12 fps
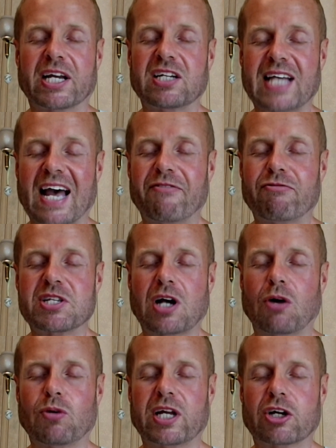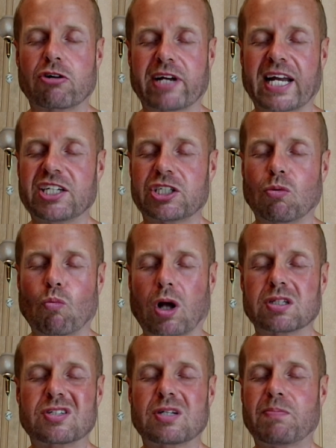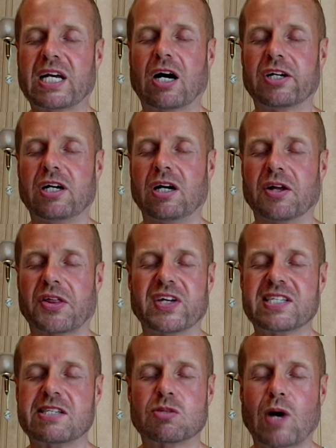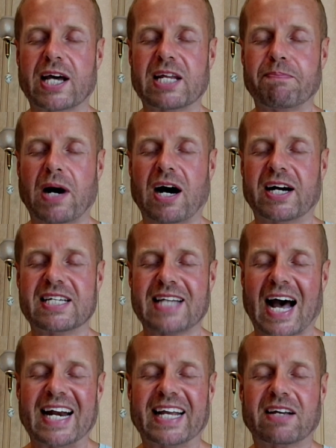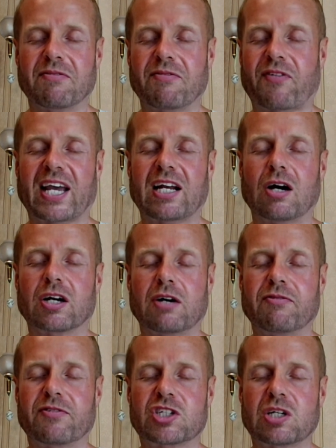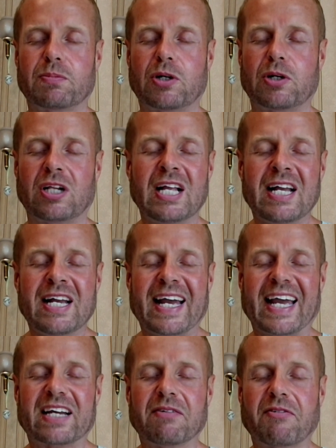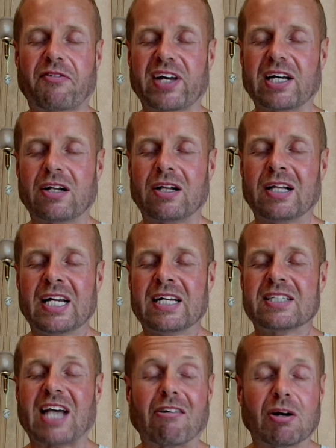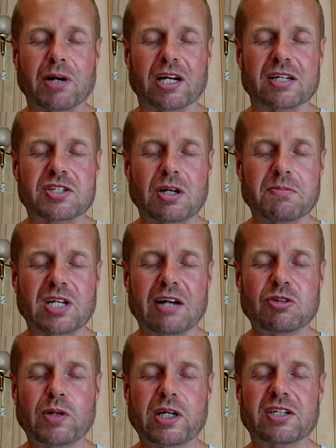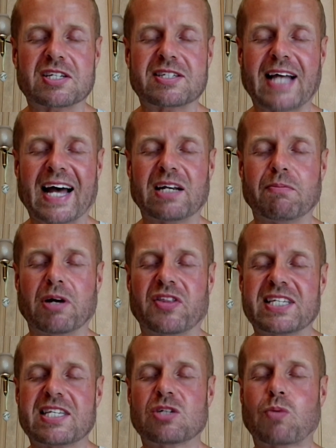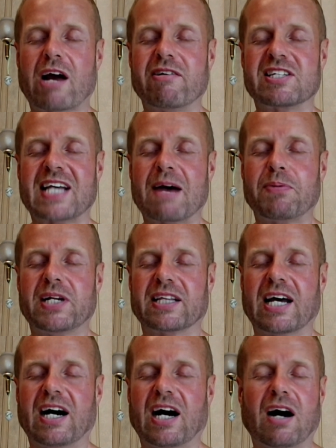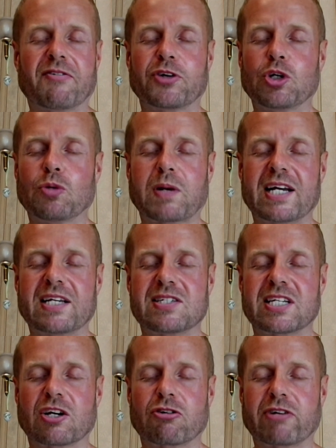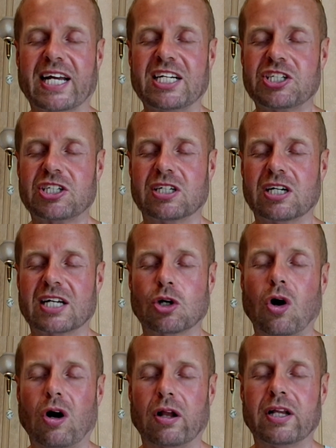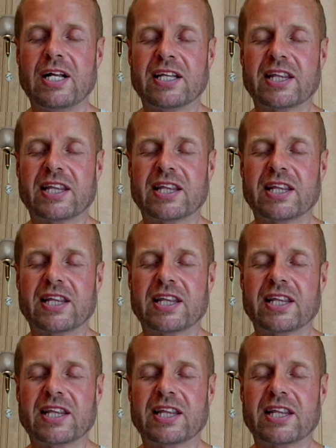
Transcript: because every soul in creation wants to be on earth. This is where the party's at. It can feel uncomfortable. It can feel terrible at sometimes we understand, but this is where it's happening. There are few places in creation at all